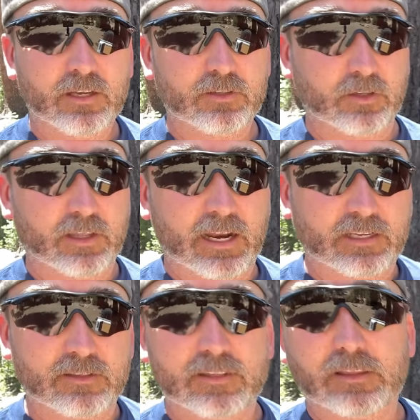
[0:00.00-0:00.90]
so that I
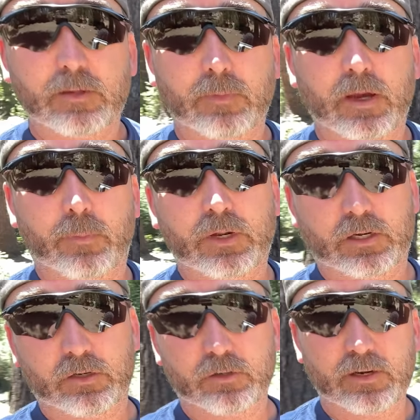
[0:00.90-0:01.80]
can set them up
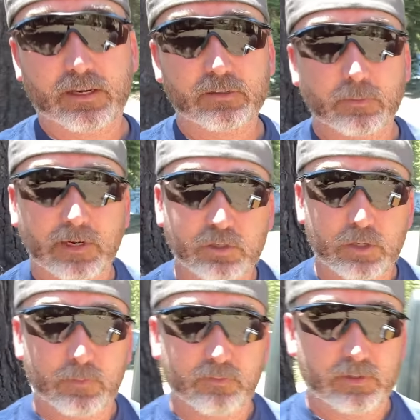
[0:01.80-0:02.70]
here next to my
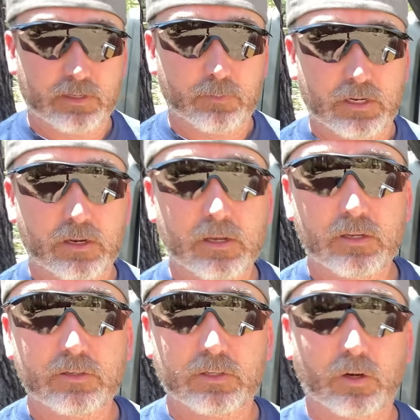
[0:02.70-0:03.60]
Jeep if need be.
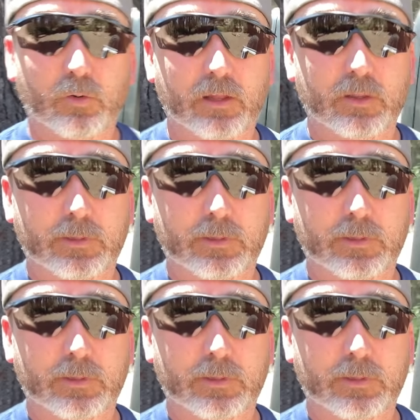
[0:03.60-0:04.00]
So uh, let me